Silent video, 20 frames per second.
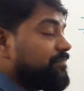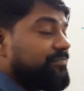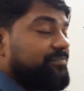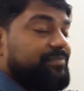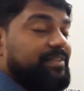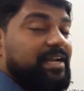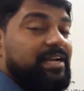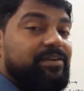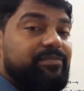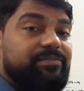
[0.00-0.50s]

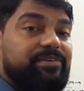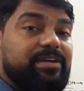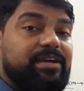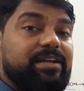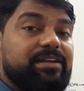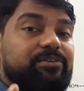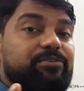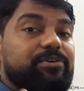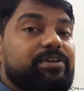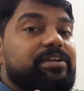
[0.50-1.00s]
that we are
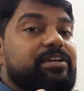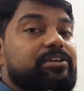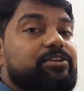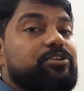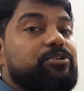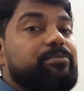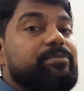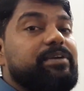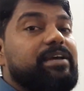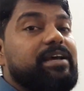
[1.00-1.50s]
knowing it
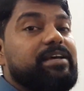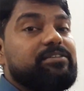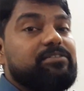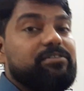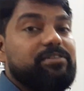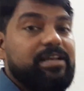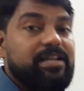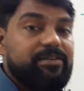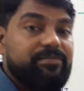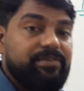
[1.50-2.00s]
to be as,
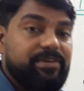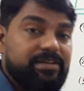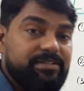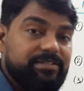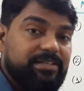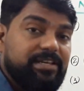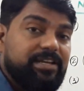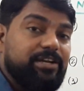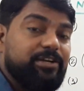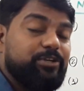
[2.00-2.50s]
or that we are
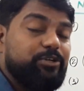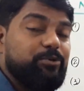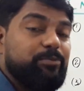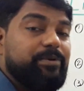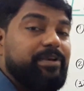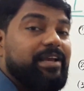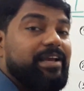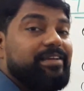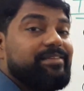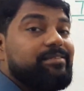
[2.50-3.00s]
saying it to
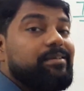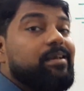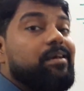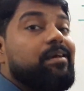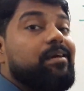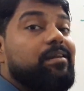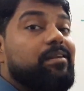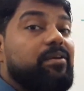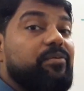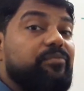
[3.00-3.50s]
be as,
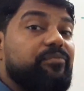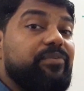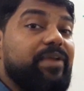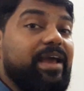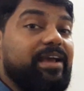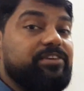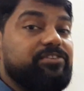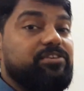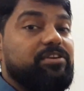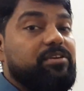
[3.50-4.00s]

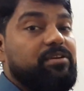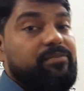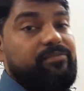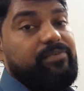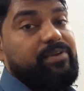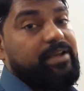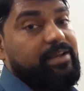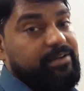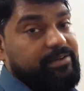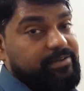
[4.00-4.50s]
refraction of
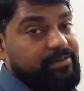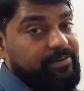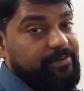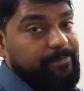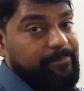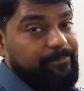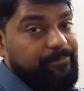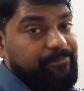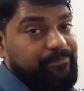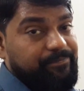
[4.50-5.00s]
light.
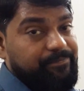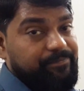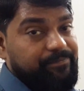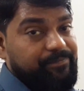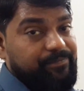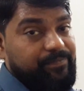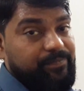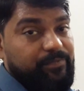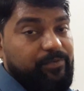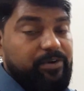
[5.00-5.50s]

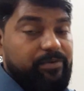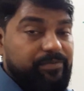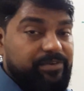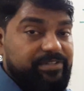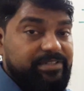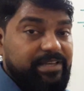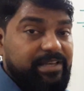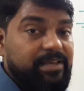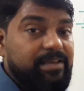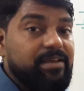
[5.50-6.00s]
What we
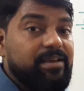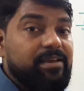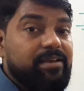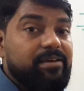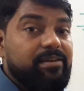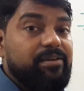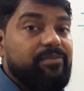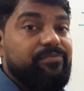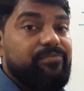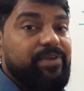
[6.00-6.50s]
say?
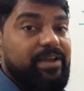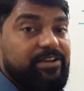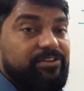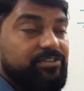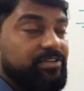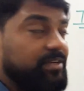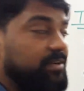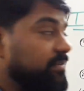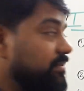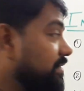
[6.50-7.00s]

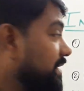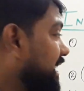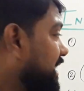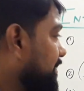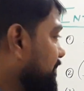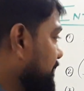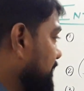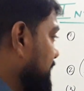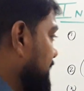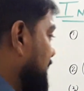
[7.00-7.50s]
Refraction.
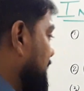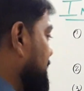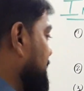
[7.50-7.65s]
That